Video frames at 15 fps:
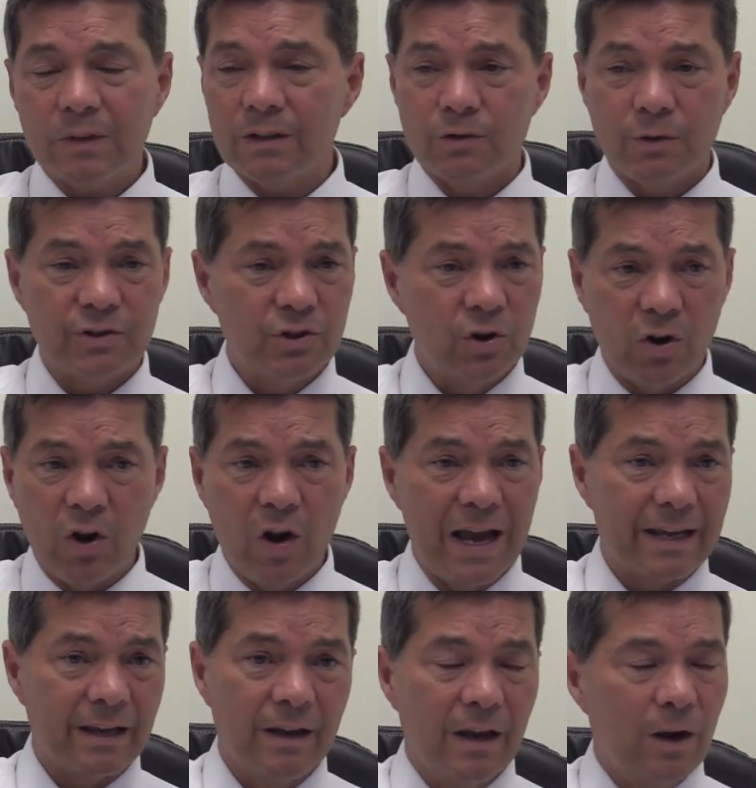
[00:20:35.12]
So it's not
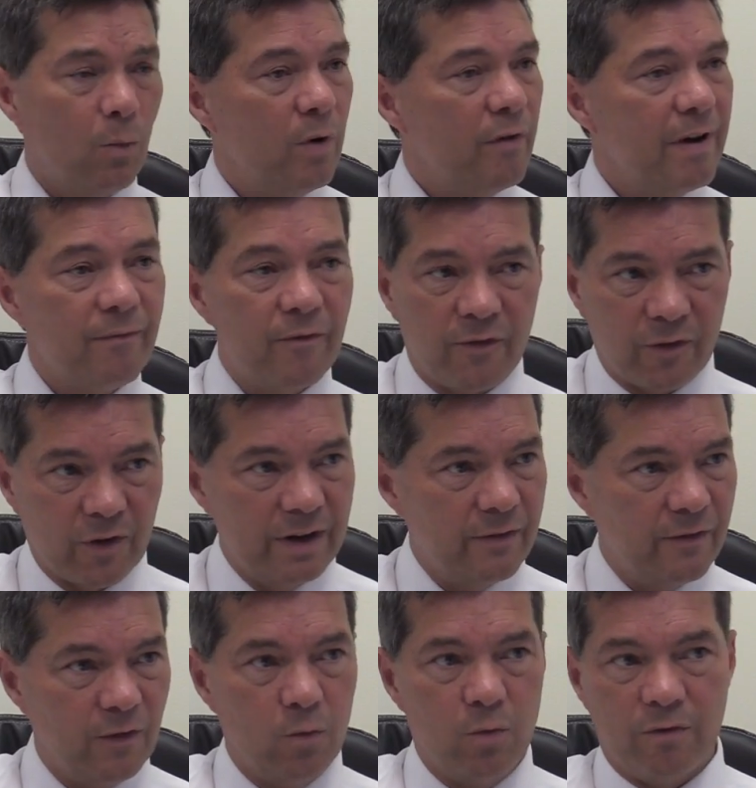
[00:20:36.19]
like we're in free
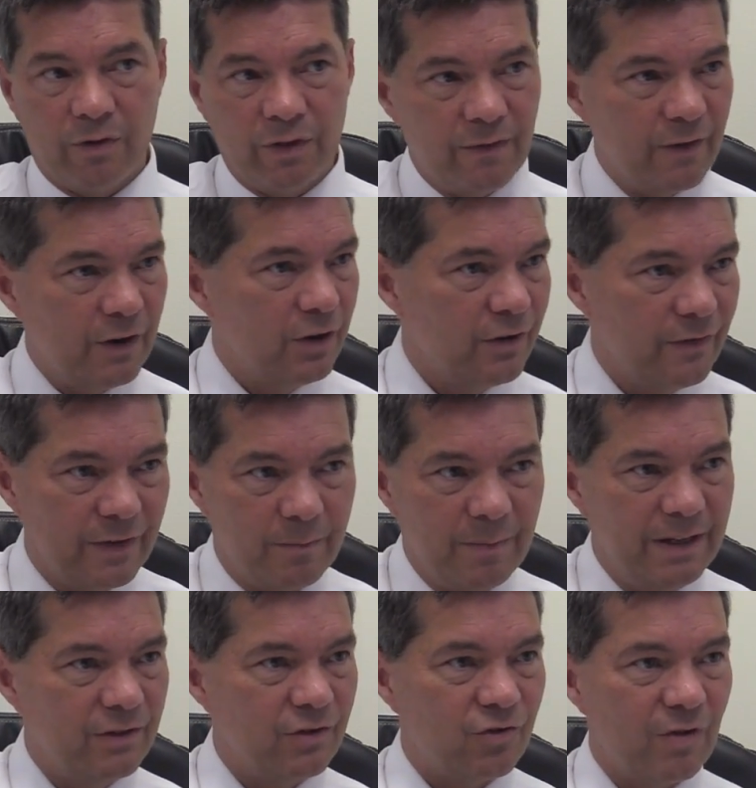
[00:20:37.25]
fall, we're on the verge of
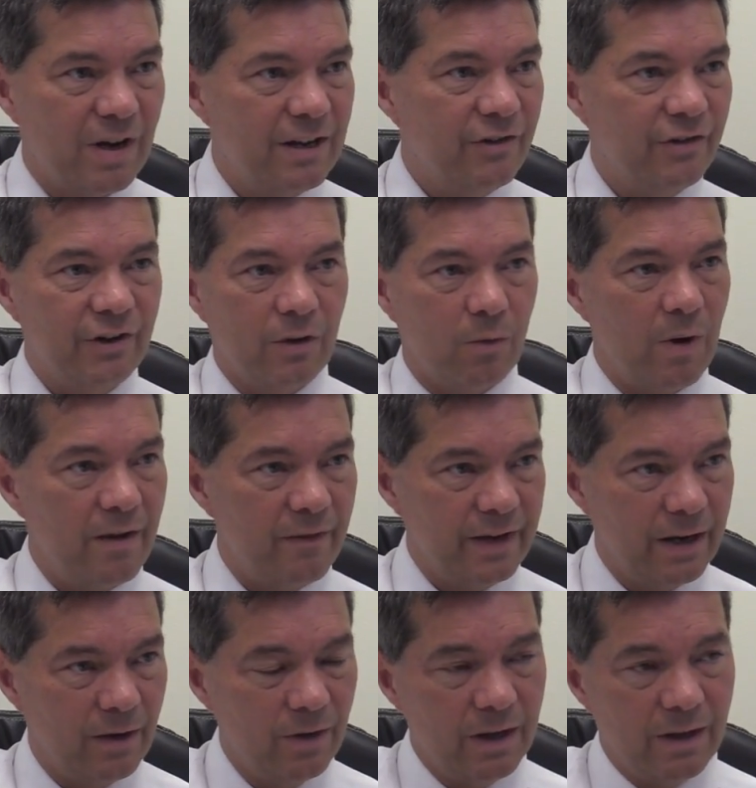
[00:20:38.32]
administration or whatever, you
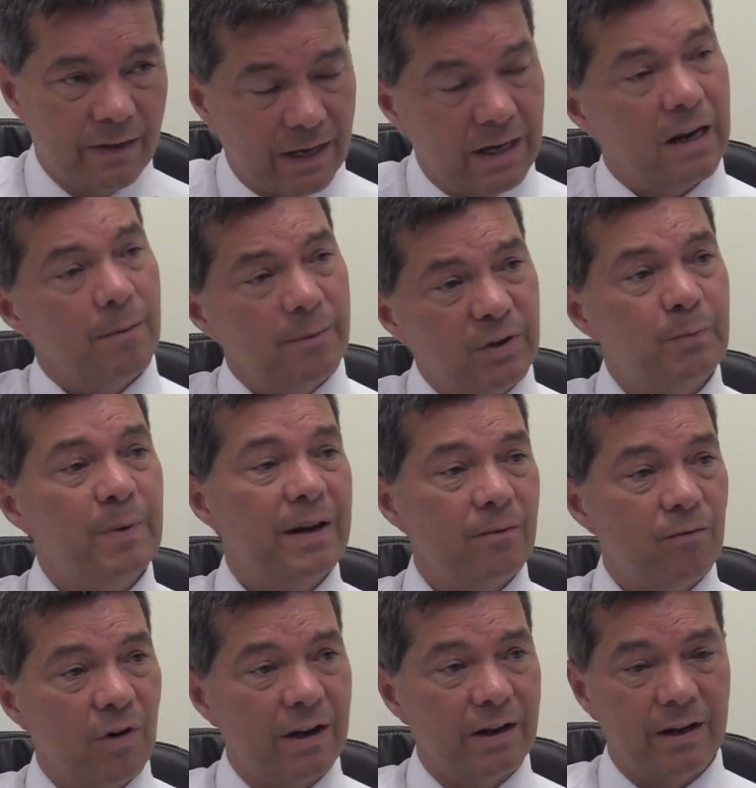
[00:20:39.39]
know. The club is
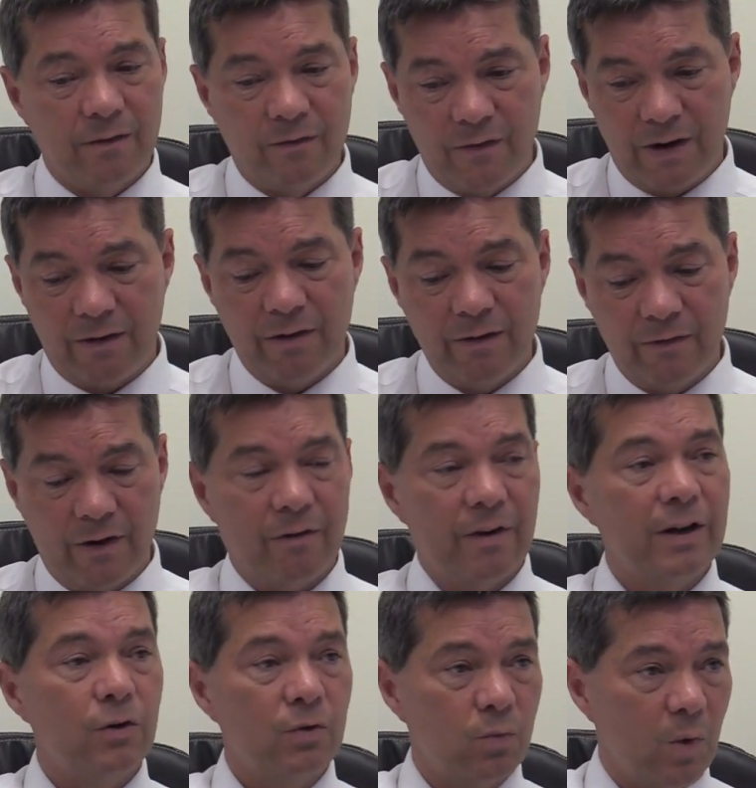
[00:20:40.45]
being run in a very,
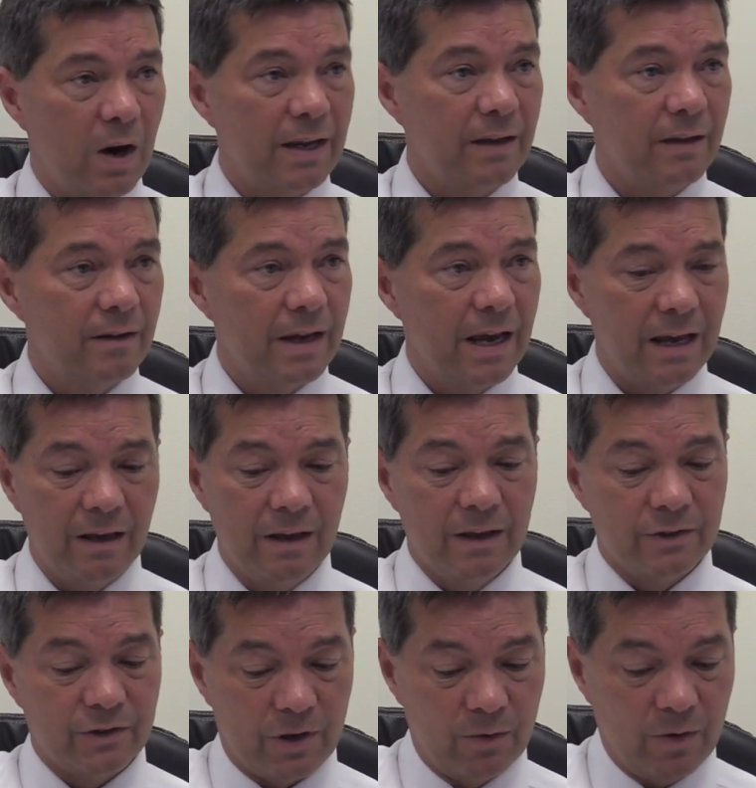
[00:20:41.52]
very good way, yeah.
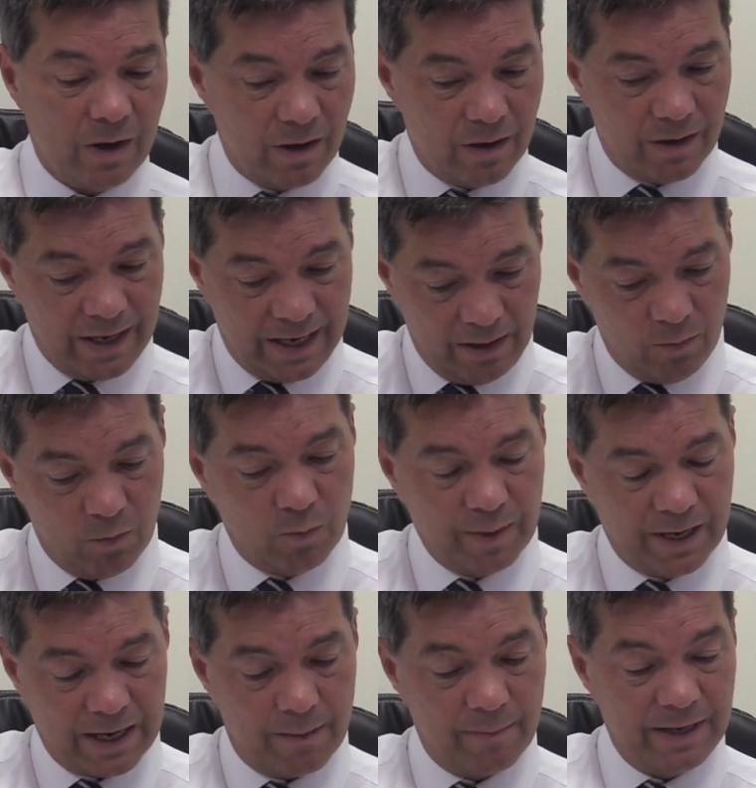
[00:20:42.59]
So he will
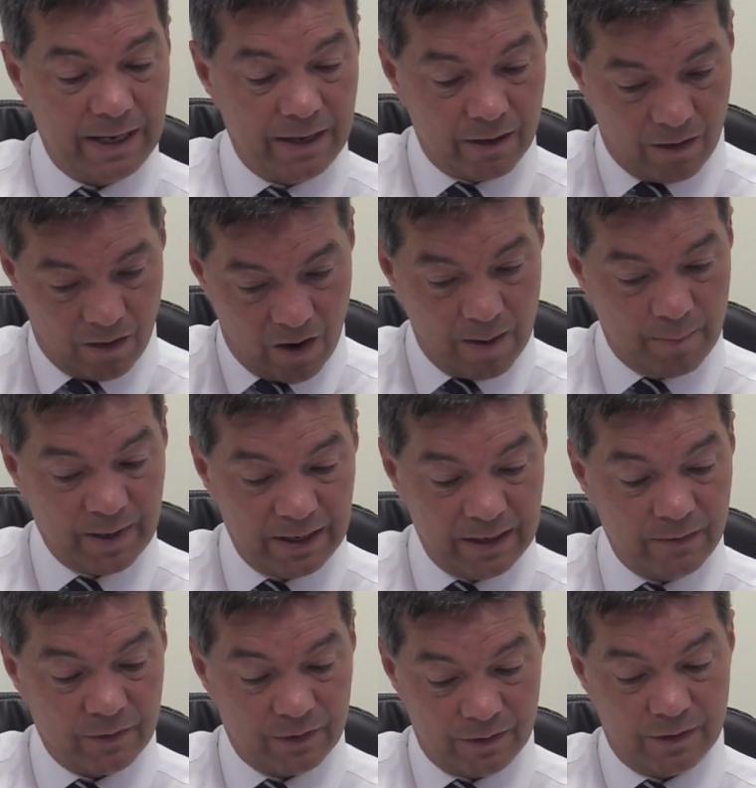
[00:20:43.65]
be coming in, I
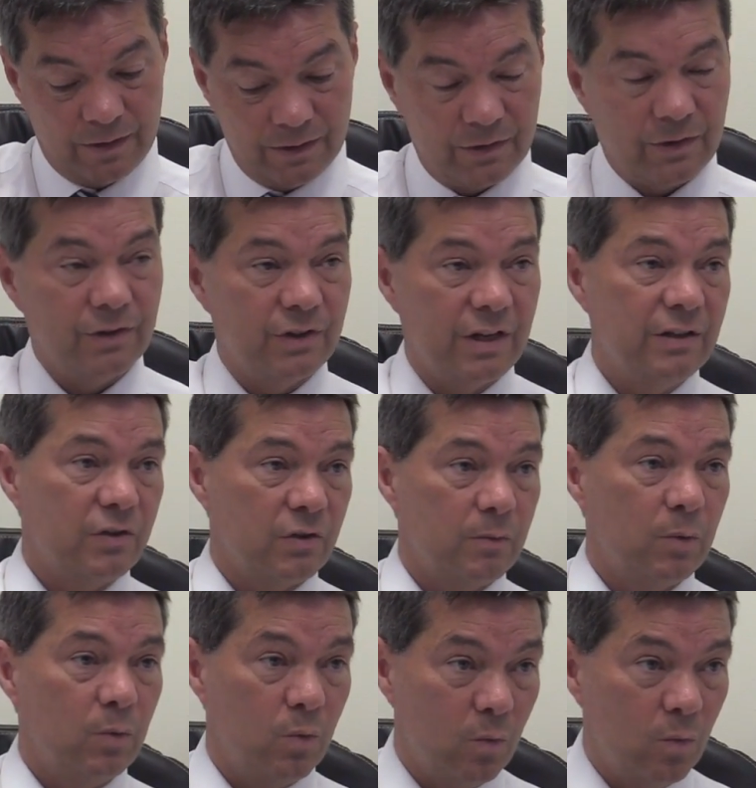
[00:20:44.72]
believe, and it's a
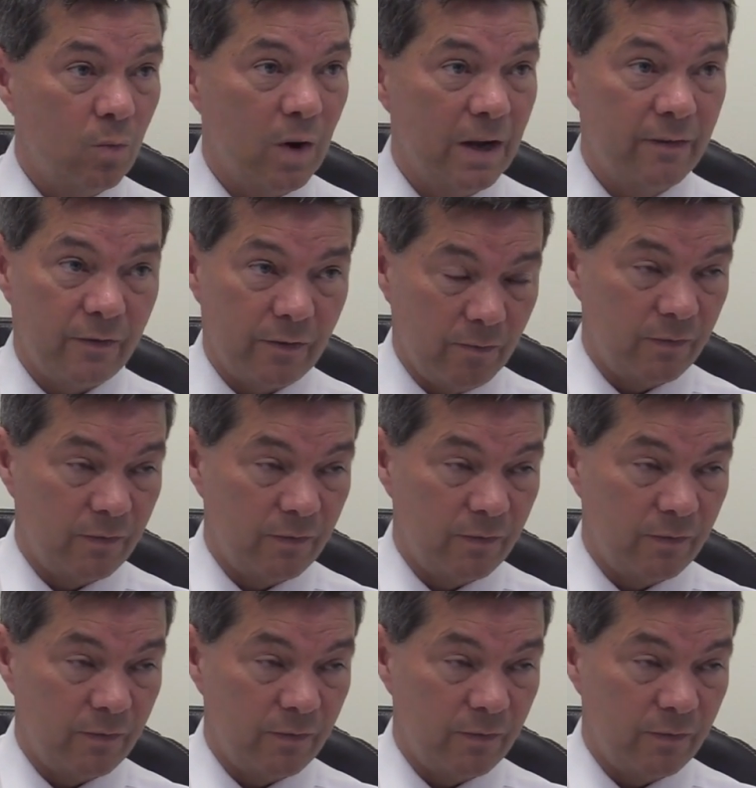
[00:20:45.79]
sensible way